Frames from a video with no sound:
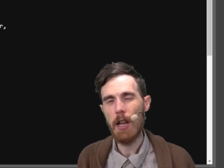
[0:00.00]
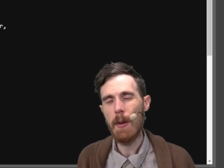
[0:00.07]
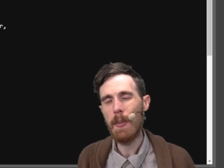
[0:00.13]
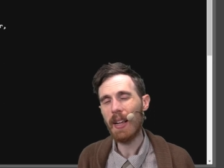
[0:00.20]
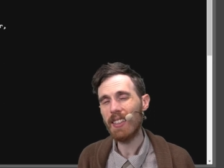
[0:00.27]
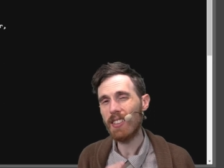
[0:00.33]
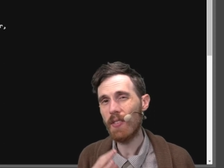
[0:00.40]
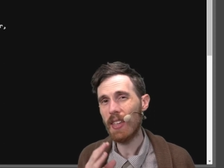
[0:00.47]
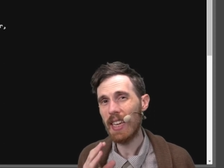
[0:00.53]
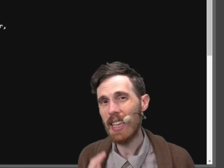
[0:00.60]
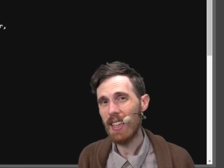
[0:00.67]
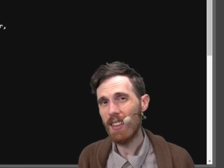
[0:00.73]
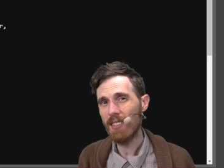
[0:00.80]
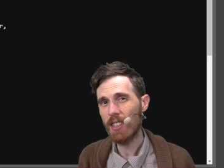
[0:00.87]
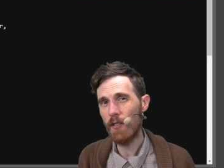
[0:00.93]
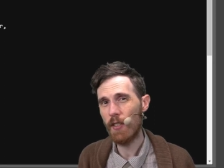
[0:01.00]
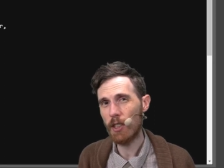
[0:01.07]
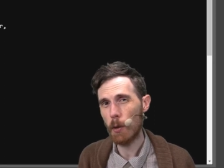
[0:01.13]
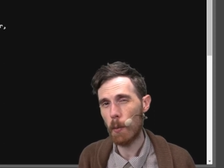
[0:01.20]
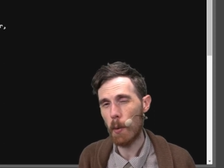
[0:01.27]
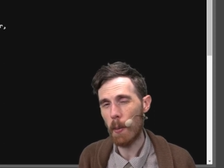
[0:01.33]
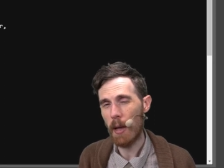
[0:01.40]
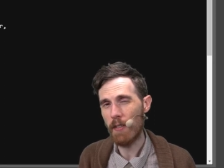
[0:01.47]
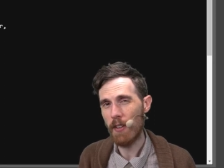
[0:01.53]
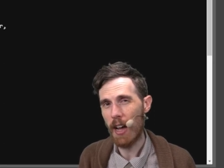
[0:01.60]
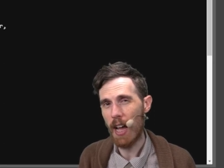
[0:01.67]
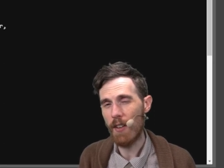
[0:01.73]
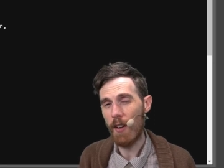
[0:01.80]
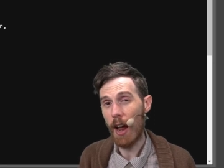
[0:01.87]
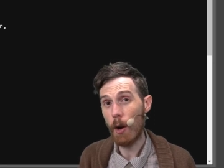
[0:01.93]
because if it is divisible by
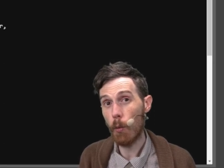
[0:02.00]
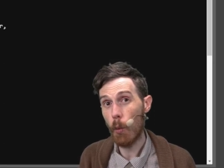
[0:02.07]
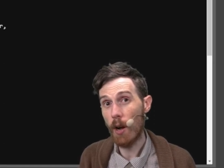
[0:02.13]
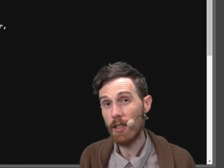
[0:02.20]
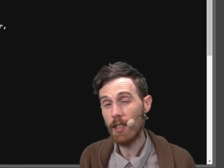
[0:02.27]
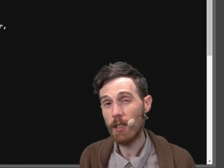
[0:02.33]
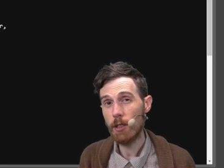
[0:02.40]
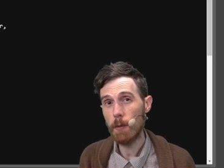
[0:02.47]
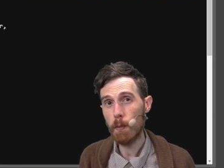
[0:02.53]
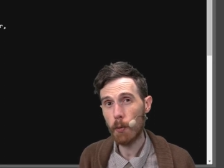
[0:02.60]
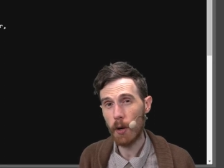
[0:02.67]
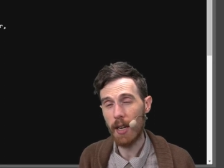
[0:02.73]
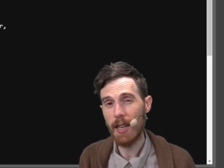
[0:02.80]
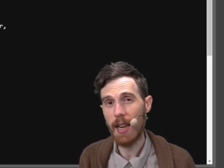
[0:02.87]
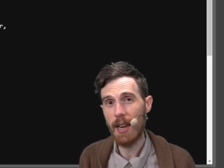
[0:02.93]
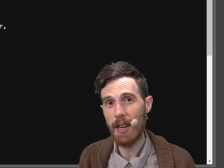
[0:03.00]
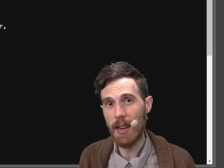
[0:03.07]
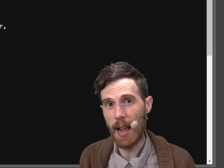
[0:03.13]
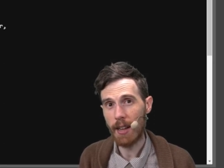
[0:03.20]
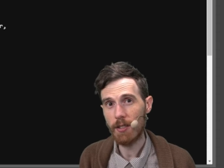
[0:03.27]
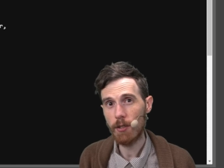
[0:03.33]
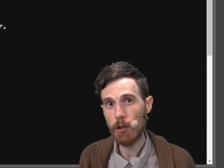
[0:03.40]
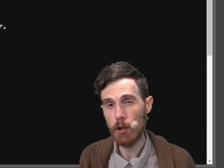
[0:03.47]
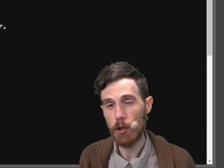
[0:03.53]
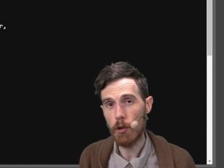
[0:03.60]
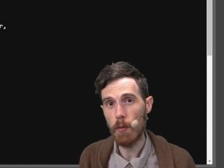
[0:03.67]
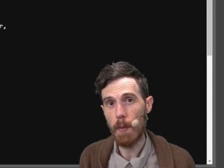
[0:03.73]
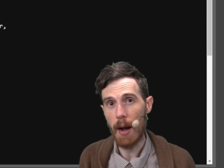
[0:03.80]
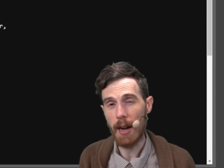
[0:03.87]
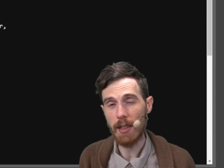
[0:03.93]
5, I want it to print next
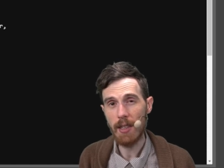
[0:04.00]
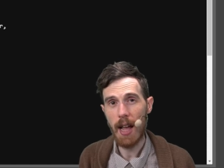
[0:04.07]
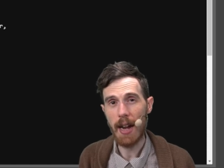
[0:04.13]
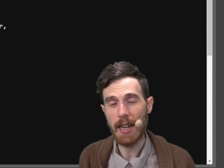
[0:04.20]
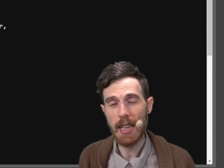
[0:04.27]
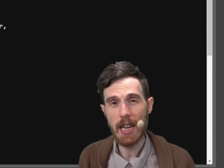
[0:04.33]
to my line.